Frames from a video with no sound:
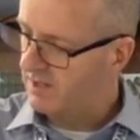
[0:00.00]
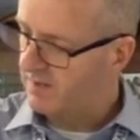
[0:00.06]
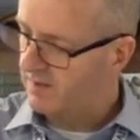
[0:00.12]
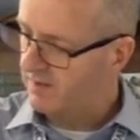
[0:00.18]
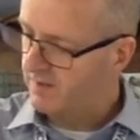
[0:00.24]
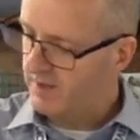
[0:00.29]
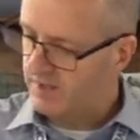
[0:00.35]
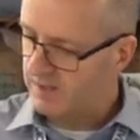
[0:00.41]

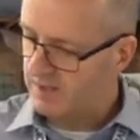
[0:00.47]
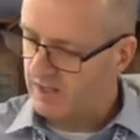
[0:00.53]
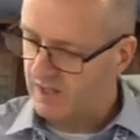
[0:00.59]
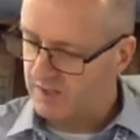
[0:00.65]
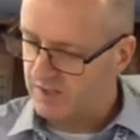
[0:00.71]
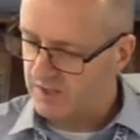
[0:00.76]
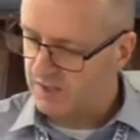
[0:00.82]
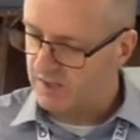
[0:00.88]
and that's
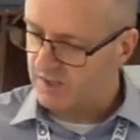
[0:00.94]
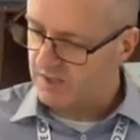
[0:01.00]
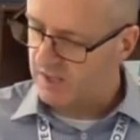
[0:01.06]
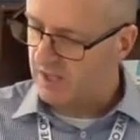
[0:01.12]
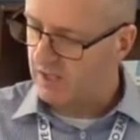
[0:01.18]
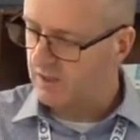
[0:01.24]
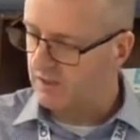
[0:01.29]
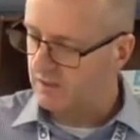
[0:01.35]
against a
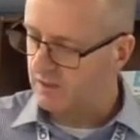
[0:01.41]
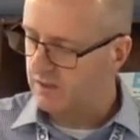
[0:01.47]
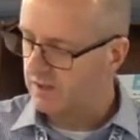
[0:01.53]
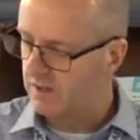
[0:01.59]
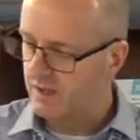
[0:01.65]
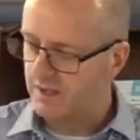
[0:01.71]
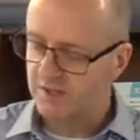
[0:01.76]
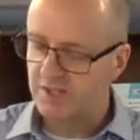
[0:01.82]

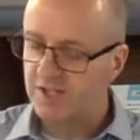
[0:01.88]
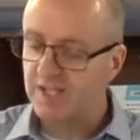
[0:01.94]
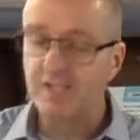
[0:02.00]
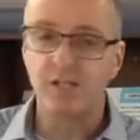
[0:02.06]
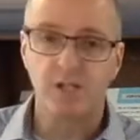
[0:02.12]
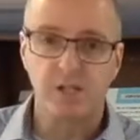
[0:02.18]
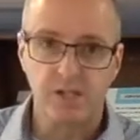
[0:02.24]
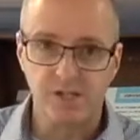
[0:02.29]

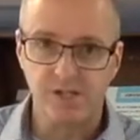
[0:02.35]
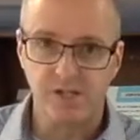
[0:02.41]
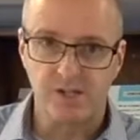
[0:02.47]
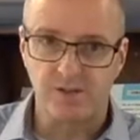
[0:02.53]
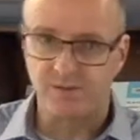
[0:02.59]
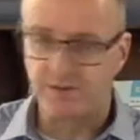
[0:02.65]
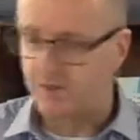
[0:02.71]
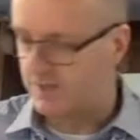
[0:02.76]
steel
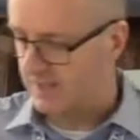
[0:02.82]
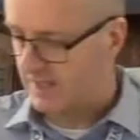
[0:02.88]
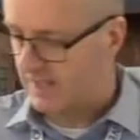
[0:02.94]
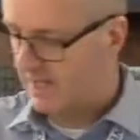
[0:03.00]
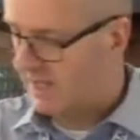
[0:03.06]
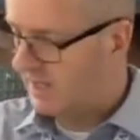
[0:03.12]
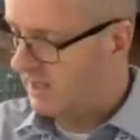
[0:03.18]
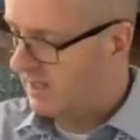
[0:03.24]
surface
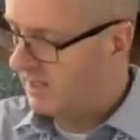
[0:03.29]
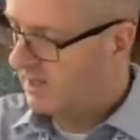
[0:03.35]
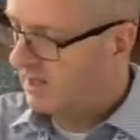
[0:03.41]
here.